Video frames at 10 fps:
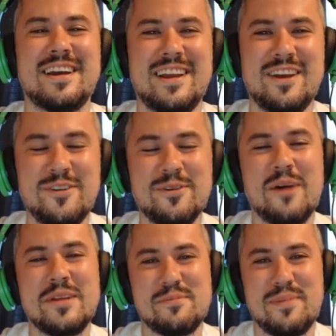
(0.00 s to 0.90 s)
If you want
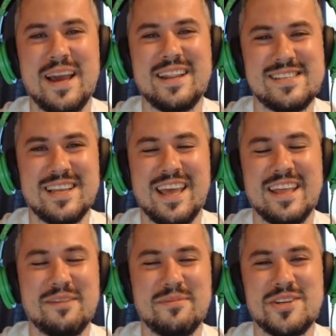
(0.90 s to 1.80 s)
me to play this again,
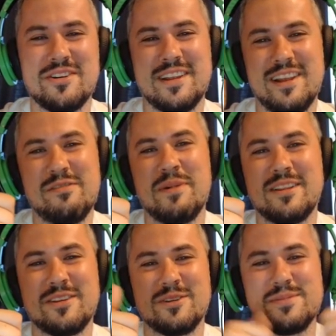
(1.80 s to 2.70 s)
then be sure to leave a big
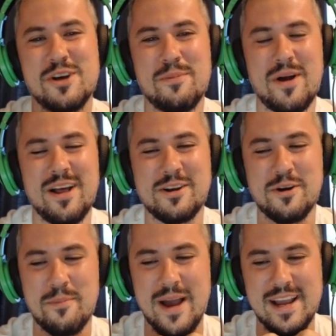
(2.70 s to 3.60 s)
thumbs up. I'll
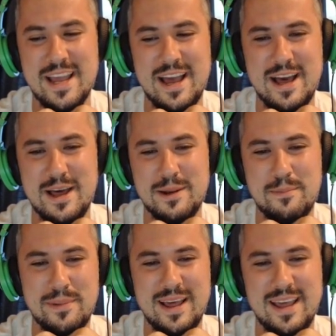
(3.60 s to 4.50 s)
come back and
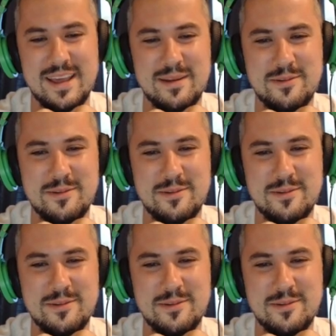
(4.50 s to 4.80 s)
play it.